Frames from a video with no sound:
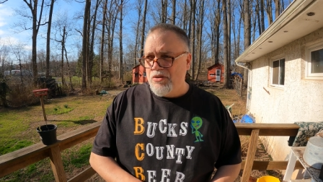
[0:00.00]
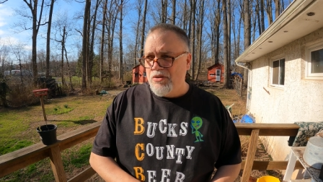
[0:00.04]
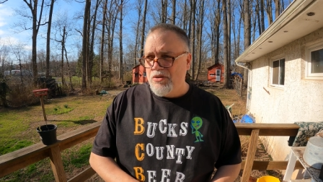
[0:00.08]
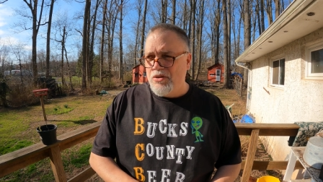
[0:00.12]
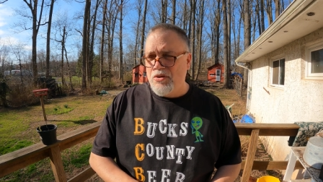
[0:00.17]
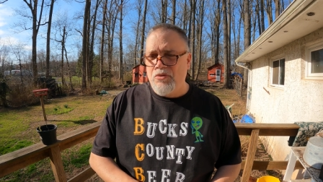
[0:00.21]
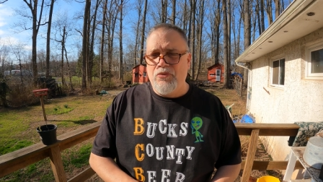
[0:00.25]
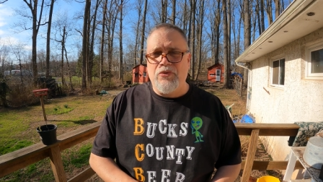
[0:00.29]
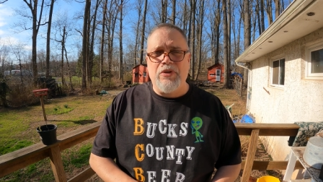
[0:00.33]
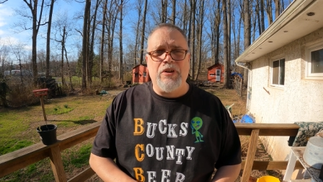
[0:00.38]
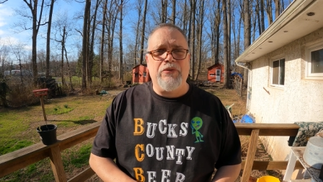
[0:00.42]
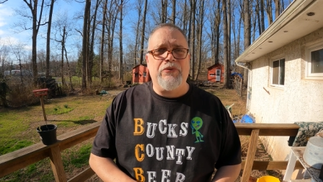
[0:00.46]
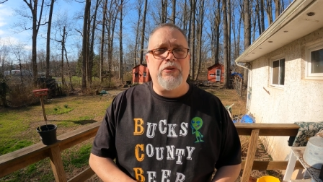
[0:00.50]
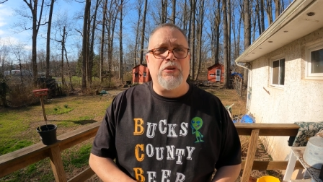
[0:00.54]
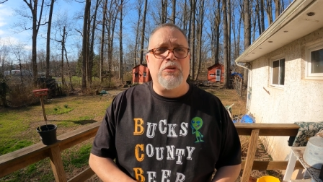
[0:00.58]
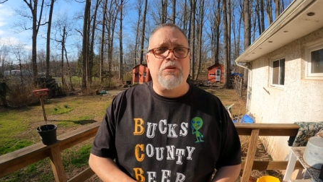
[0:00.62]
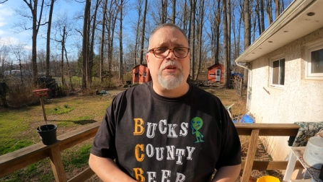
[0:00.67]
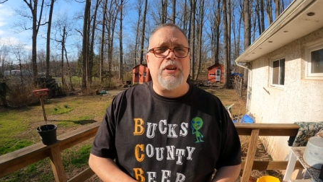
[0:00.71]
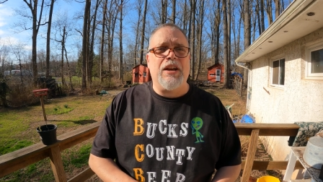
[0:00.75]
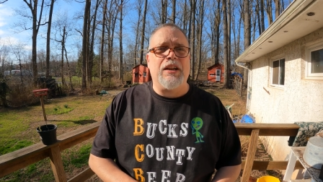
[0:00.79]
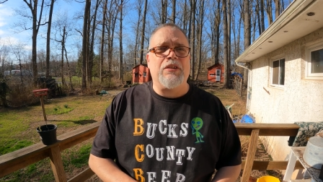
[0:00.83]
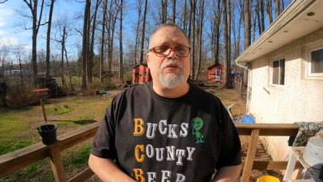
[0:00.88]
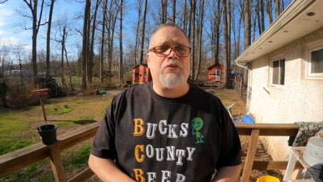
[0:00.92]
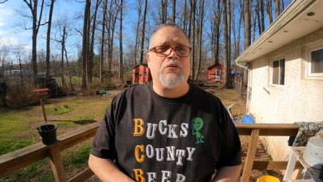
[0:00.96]
you
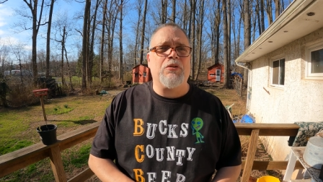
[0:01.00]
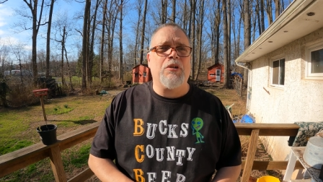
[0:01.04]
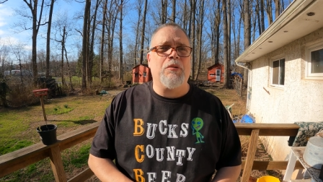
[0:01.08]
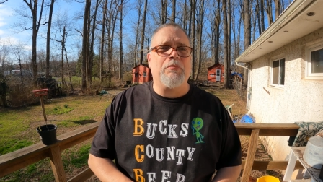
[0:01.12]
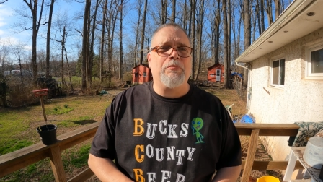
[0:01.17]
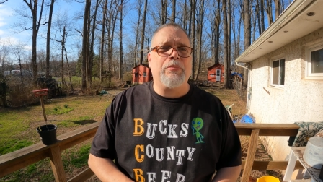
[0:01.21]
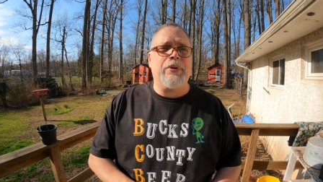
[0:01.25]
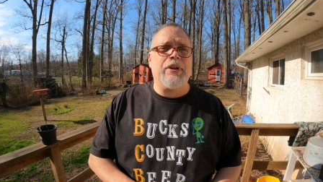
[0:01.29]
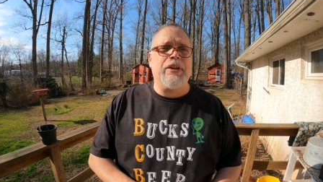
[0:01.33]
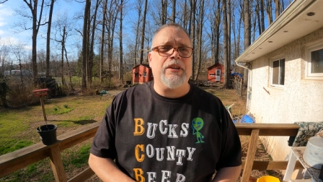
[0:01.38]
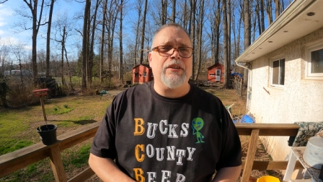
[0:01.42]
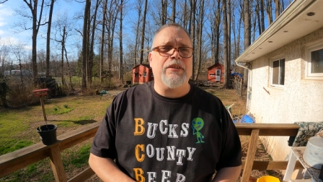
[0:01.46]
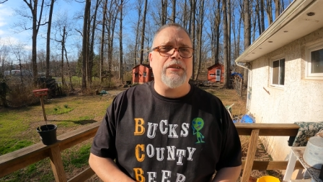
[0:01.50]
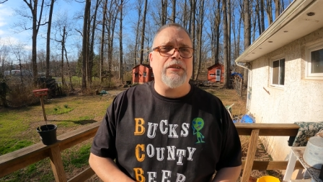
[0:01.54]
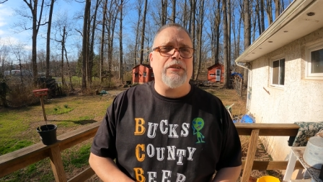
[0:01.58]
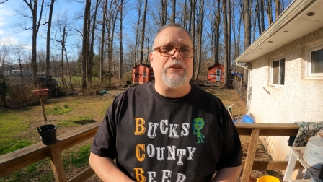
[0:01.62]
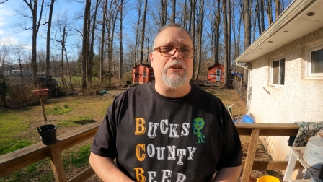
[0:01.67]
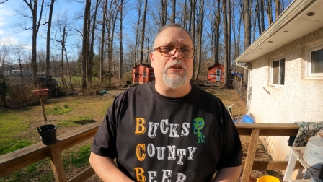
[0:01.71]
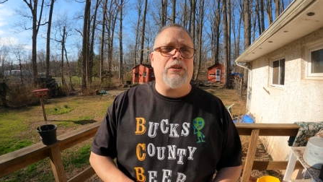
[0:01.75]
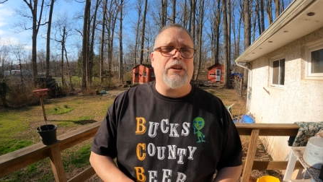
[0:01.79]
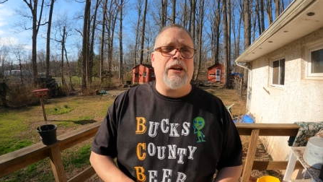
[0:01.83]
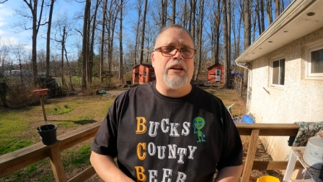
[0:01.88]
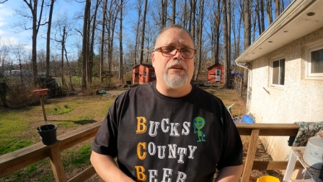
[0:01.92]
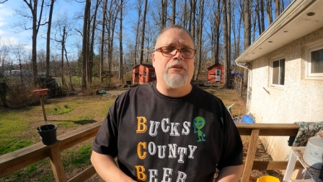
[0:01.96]
reviewed that Trump year,
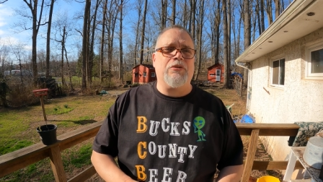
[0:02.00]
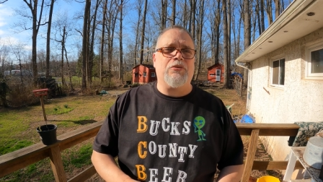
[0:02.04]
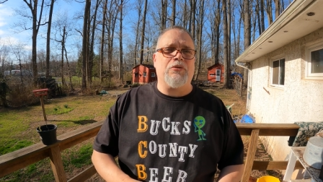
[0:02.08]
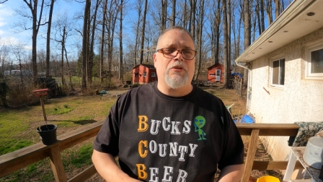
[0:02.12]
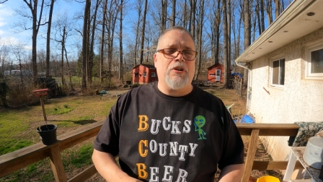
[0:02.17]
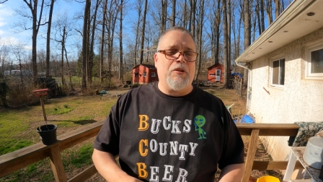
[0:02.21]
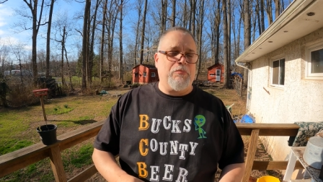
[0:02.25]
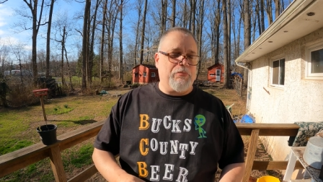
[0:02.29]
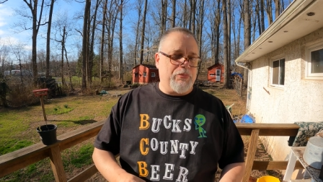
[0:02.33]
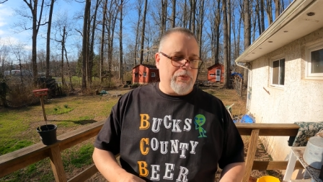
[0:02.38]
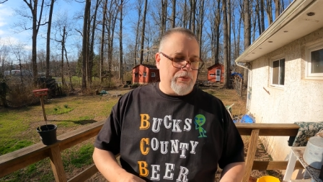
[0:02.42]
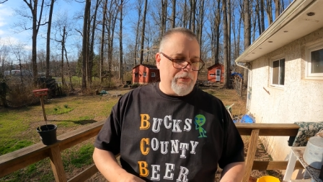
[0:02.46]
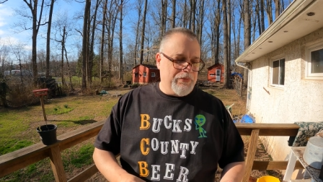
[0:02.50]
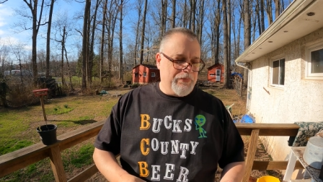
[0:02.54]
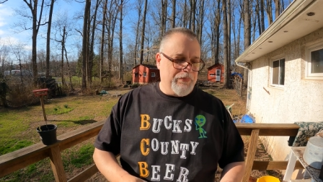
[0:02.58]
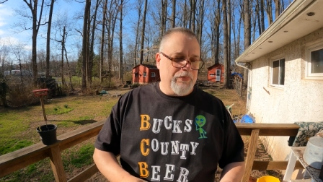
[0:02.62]
you like Trump.